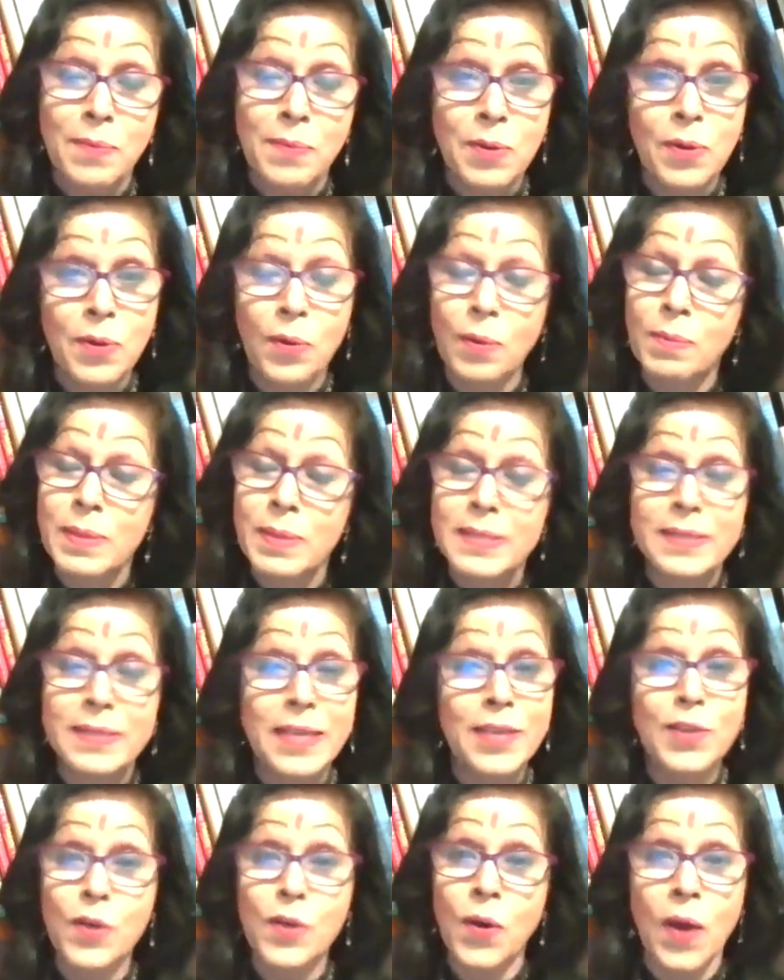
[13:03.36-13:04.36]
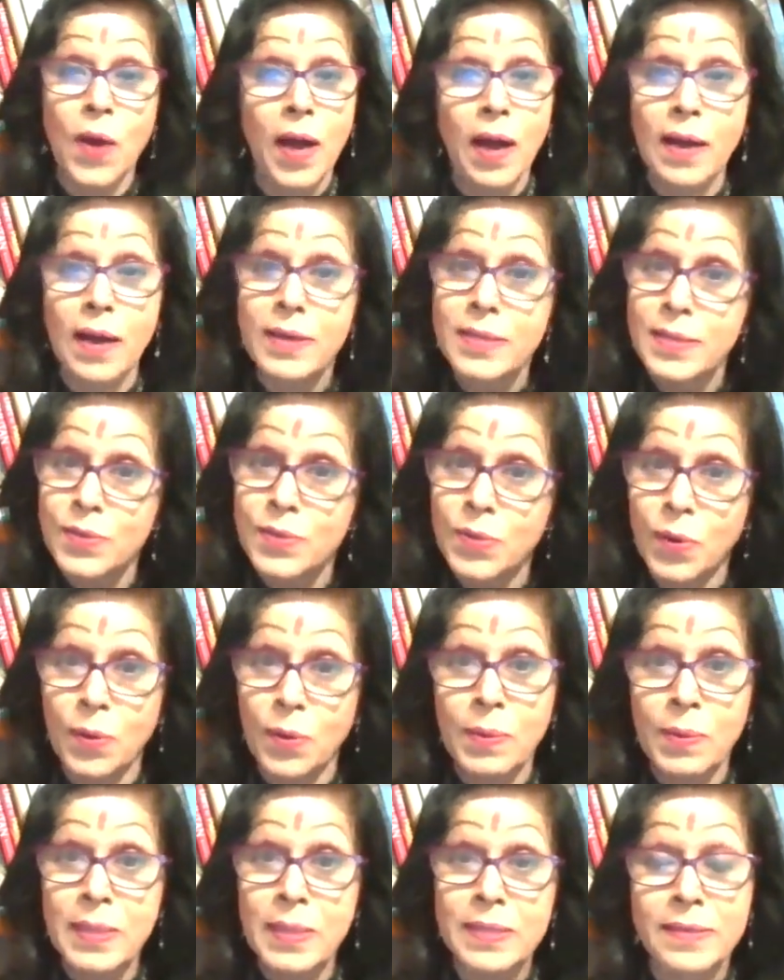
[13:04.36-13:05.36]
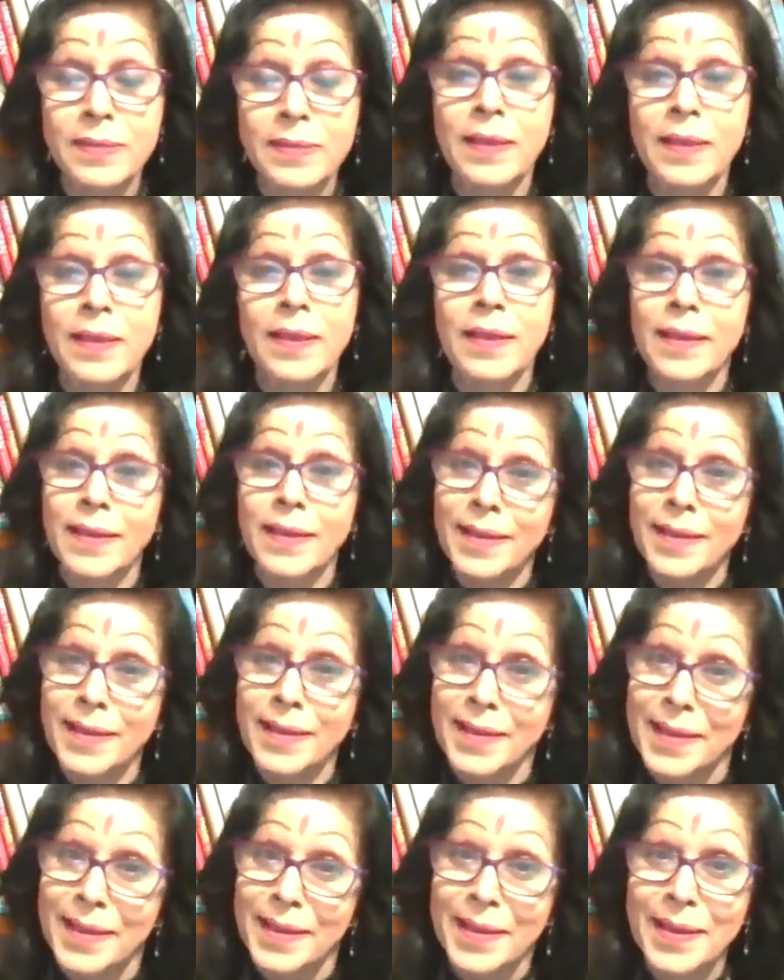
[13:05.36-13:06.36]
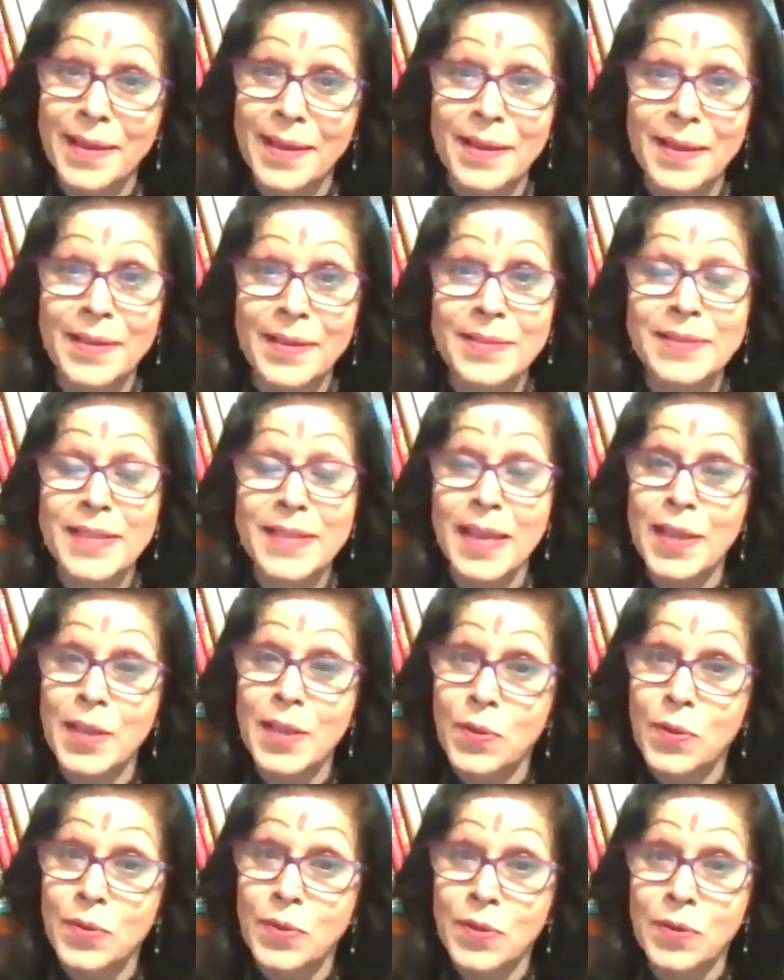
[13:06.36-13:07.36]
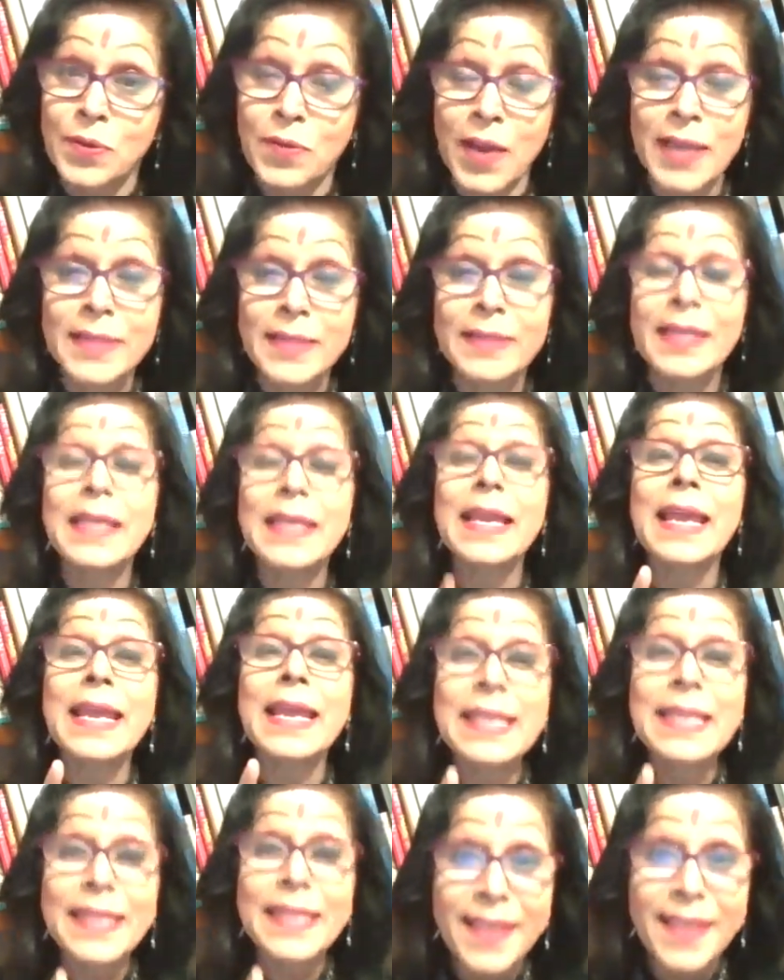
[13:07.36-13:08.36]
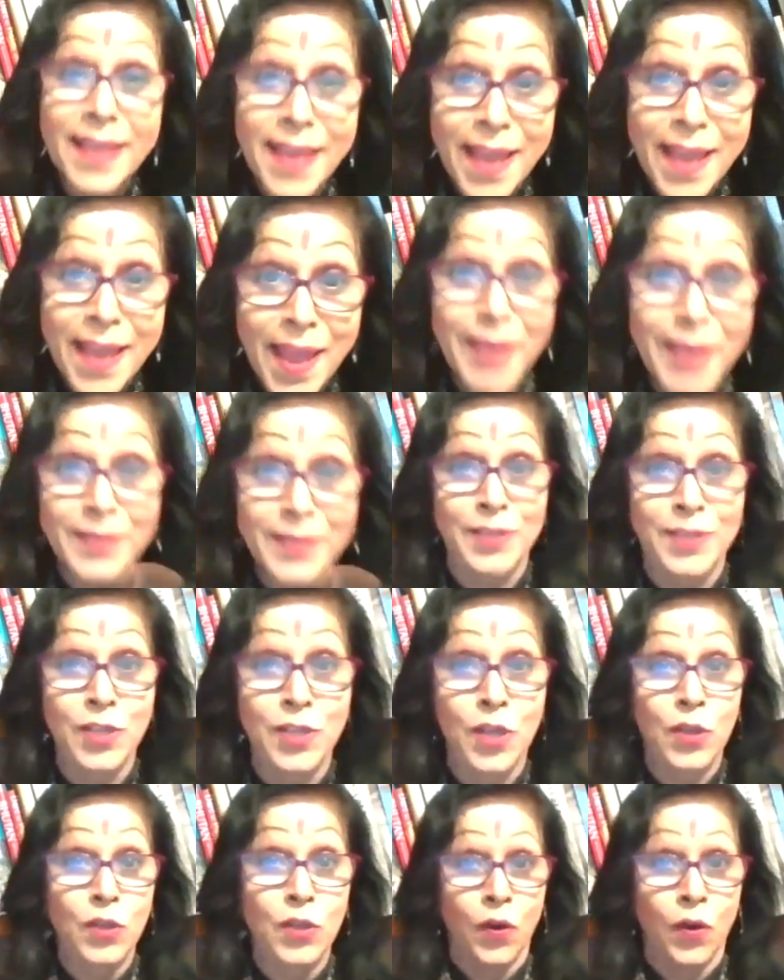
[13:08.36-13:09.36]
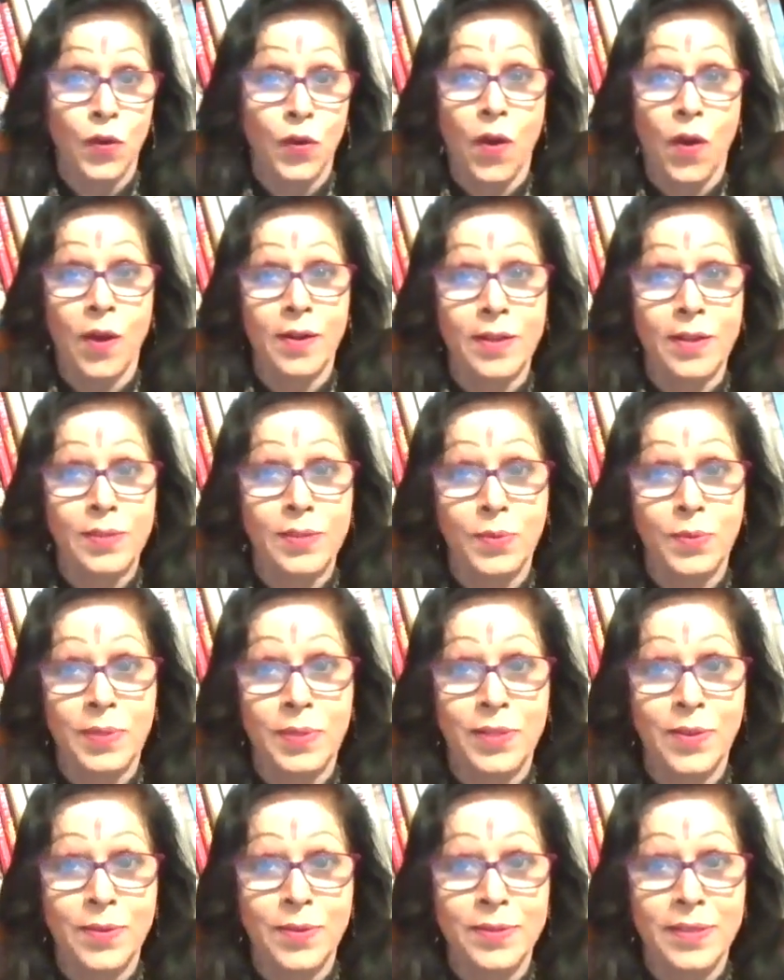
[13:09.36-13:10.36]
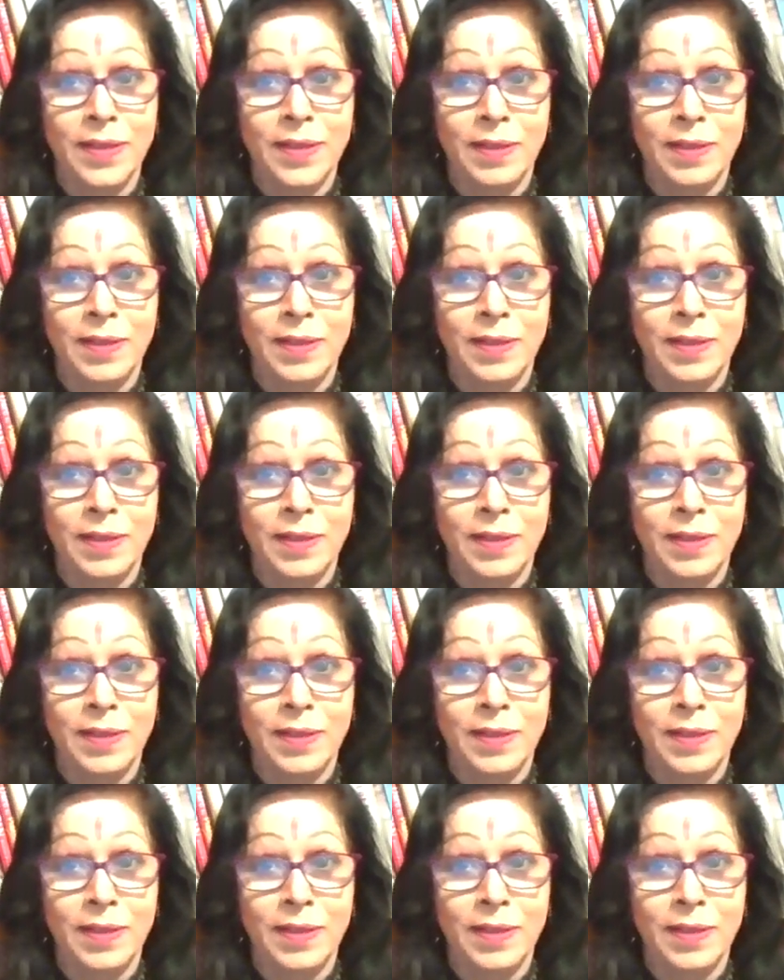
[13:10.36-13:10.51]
would always say your heart is always telling you the right thing in case you're honest with yourself.